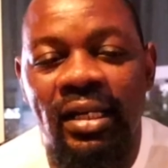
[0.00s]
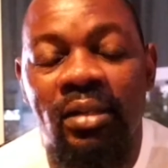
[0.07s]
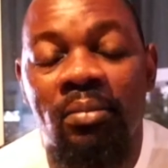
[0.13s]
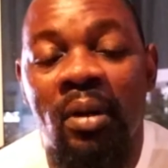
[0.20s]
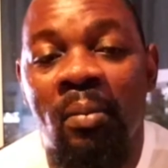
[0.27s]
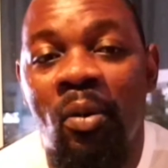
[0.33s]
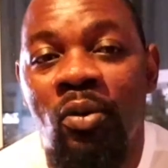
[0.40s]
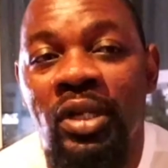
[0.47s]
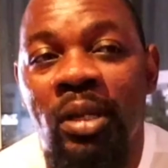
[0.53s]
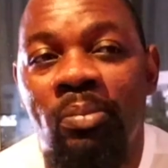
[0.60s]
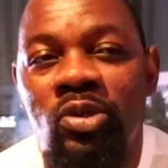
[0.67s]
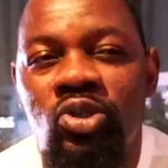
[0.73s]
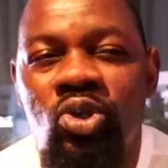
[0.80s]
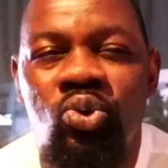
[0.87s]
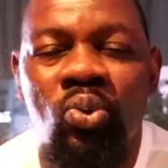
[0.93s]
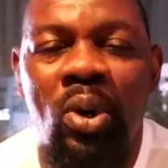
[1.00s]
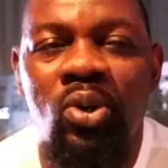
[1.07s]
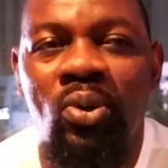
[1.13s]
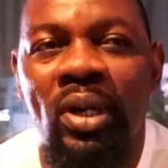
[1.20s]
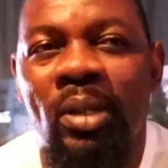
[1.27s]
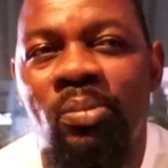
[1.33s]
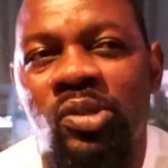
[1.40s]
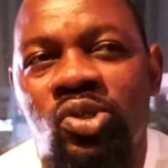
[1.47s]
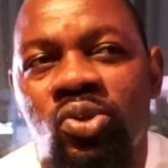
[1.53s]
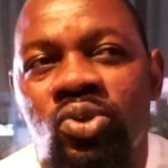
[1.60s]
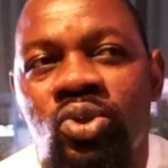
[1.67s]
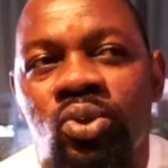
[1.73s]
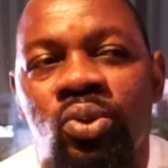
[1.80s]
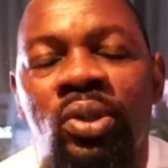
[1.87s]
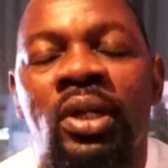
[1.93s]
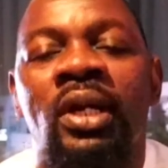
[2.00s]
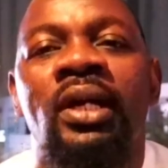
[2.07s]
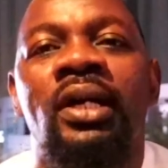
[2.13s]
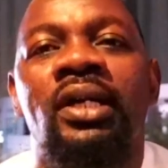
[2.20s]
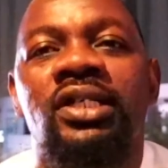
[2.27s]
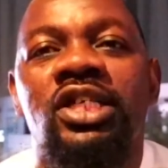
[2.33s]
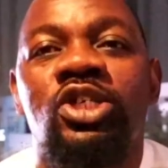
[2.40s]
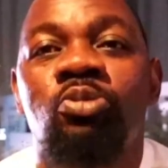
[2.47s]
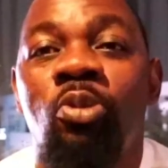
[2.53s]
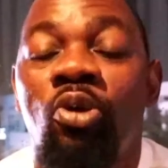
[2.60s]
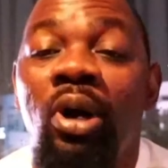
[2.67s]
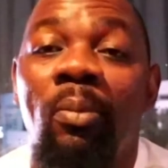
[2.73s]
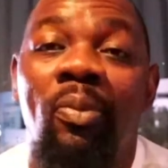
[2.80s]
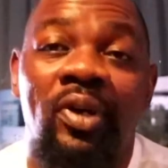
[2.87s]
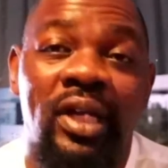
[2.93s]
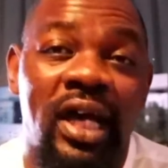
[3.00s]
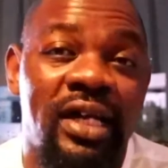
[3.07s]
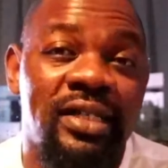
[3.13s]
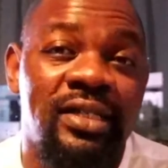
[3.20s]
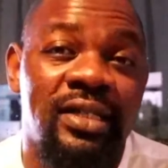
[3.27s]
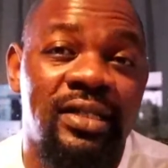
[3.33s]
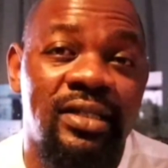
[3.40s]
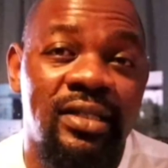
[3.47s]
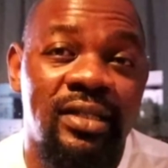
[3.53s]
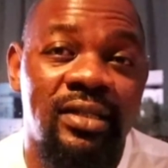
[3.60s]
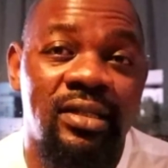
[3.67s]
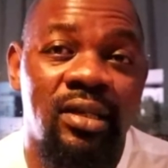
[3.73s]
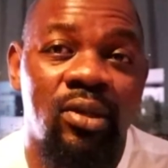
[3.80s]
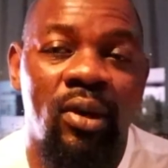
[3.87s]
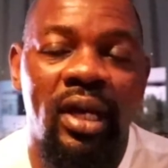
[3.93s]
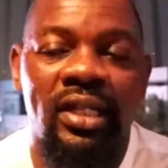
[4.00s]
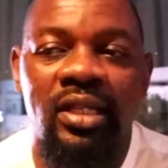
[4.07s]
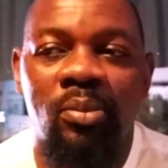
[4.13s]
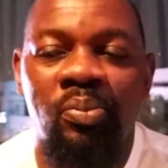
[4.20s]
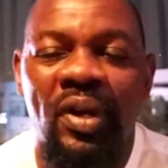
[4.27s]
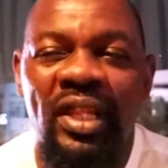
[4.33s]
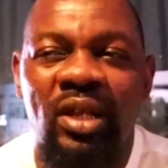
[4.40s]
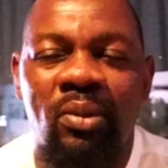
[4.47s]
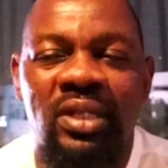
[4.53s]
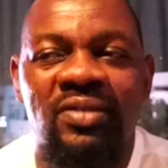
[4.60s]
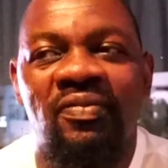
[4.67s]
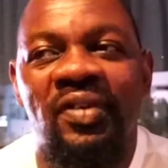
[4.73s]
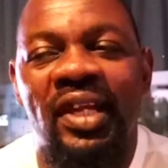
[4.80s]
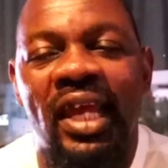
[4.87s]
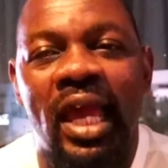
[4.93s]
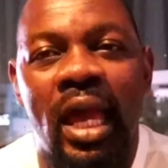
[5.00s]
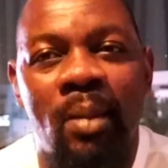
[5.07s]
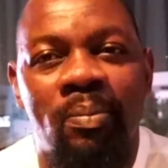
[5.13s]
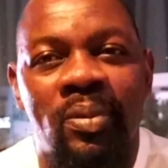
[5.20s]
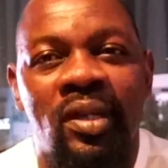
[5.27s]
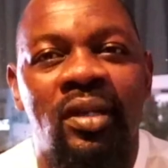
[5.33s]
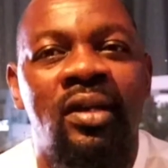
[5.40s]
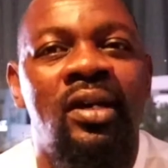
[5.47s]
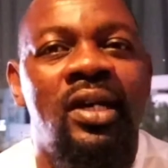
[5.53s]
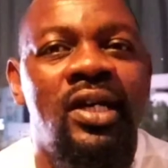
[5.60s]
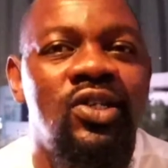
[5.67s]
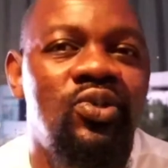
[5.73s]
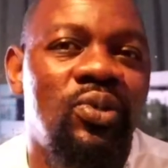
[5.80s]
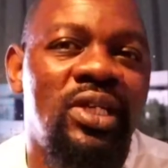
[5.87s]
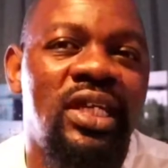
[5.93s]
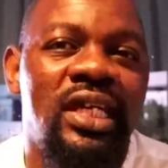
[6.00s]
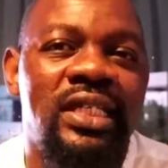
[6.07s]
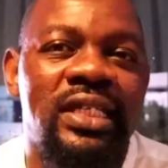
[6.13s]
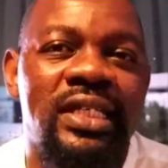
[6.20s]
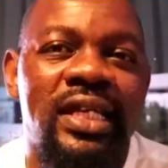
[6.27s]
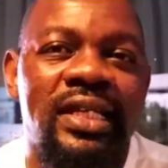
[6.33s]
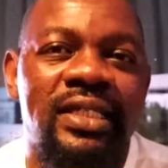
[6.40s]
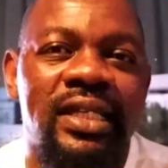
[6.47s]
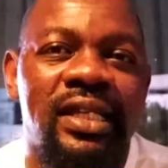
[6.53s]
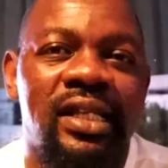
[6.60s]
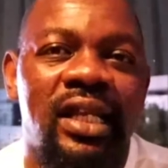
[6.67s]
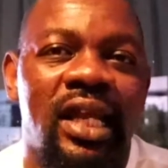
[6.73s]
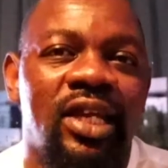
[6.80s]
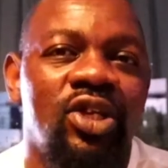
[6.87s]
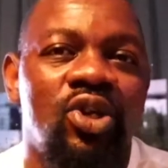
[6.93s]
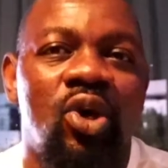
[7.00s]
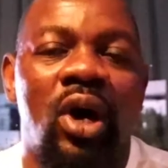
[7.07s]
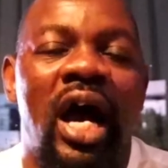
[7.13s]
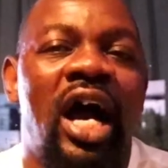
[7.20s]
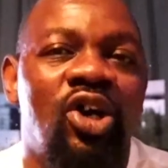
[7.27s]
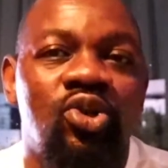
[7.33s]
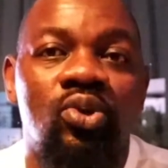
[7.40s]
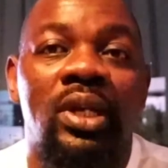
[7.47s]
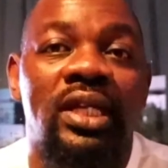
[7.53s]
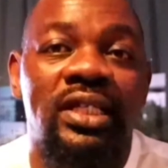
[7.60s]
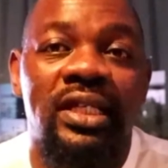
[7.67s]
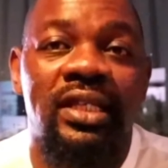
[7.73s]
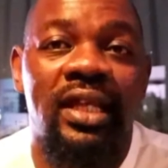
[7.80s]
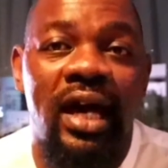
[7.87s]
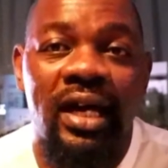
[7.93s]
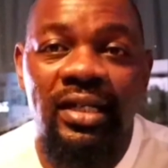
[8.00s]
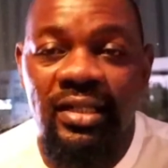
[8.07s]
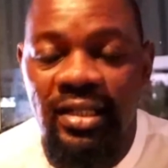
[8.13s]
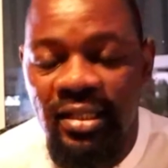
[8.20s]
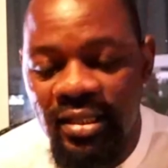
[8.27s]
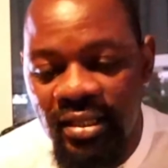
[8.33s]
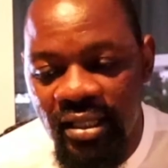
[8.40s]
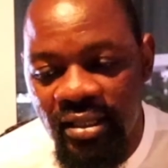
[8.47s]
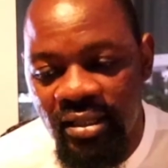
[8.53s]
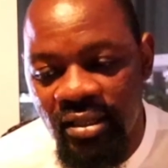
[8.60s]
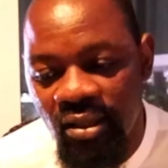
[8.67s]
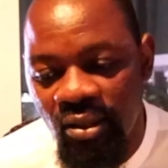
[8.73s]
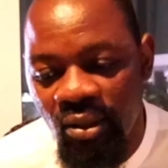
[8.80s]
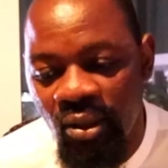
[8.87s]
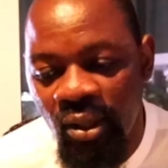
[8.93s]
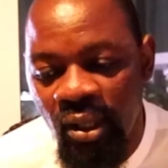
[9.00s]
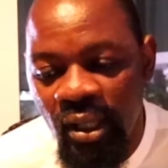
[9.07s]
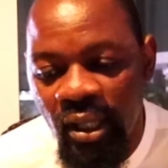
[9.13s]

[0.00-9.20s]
Remember in episode 1 or episode 2, she spoke about ancestors, you know, and the brother was very happy to hear djzinhle, you know, acknowledging the ancestors, you know,